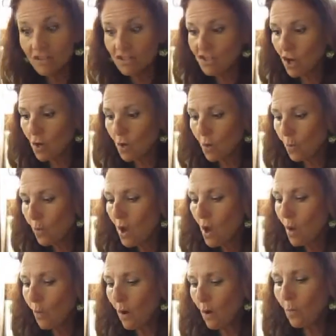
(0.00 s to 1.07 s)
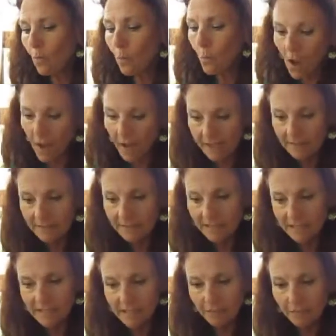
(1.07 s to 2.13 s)
So what one
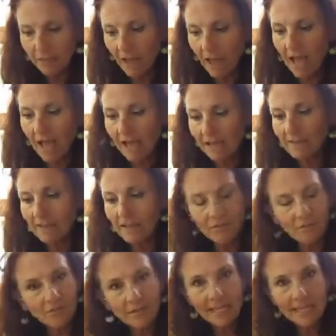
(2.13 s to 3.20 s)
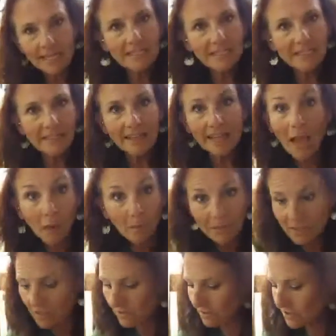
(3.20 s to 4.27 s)
can supply, the other needs, and they help
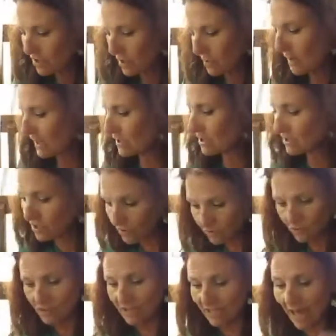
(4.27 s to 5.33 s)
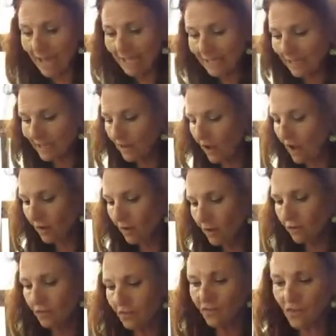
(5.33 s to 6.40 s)
each other so much. And so there's lichen all
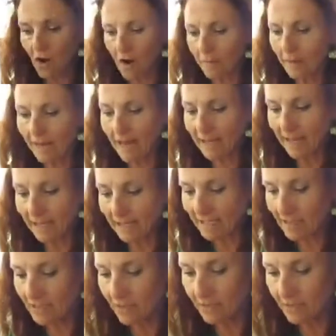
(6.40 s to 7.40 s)
over the farm, and I, I get so